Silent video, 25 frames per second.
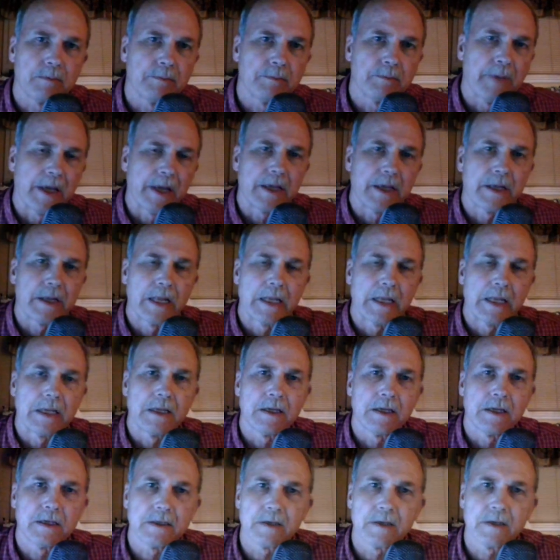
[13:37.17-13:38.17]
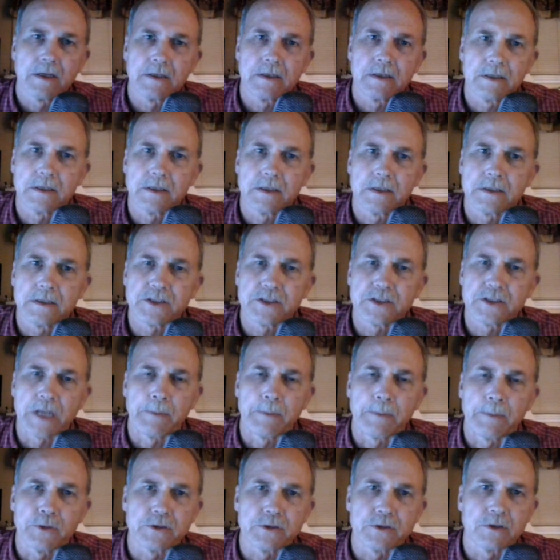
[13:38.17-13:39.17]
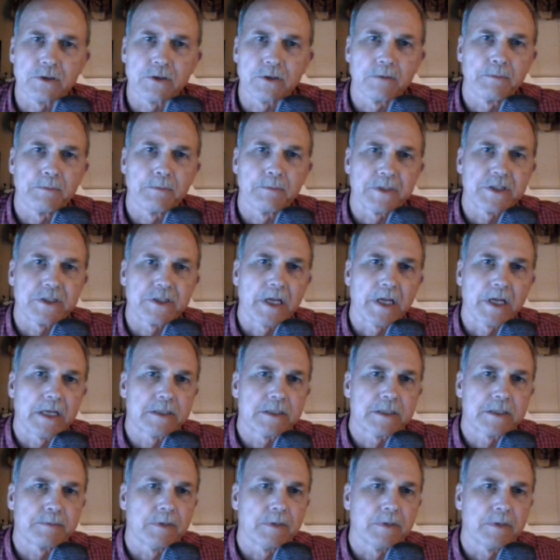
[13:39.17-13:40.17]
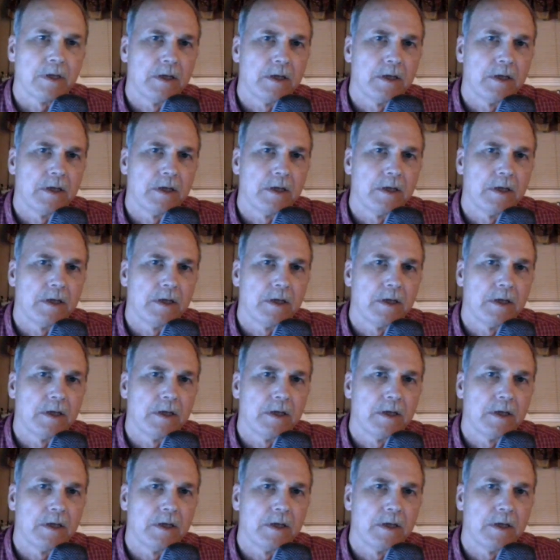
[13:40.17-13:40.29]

making any stumbles or mistakes.